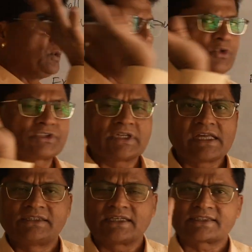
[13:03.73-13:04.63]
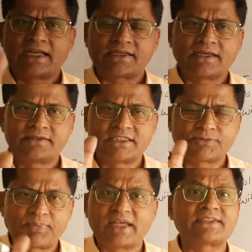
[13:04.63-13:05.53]
use in the set this
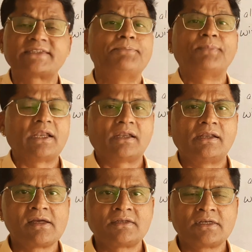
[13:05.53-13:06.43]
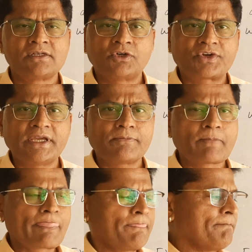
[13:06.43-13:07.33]
brass symbol.
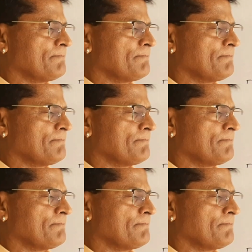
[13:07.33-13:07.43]
Okay,